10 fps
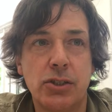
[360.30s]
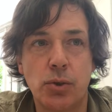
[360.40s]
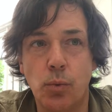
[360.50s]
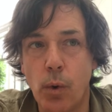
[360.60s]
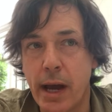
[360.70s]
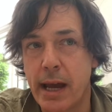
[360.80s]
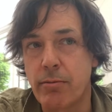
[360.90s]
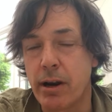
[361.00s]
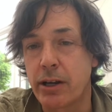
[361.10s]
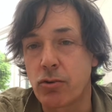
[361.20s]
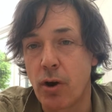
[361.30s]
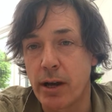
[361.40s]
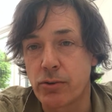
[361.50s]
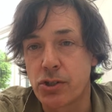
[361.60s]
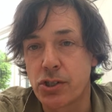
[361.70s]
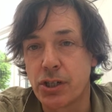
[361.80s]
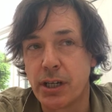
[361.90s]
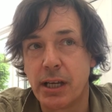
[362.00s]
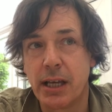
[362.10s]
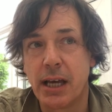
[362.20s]
To where I crouch
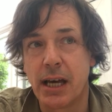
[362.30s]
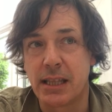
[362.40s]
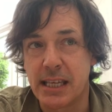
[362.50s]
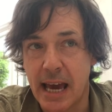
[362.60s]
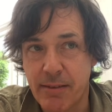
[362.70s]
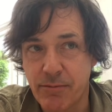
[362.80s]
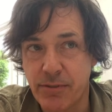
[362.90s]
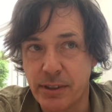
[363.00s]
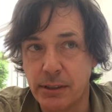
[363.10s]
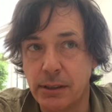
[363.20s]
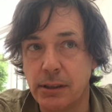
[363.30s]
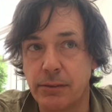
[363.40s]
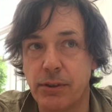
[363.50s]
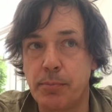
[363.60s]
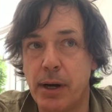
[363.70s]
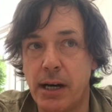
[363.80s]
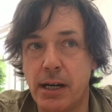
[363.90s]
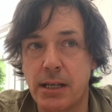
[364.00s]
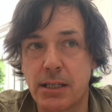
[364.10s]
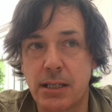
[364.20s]
at the anvil of the
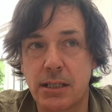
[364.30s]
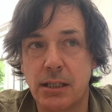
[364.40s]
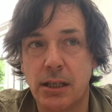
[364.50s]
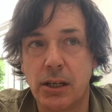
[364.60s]
past,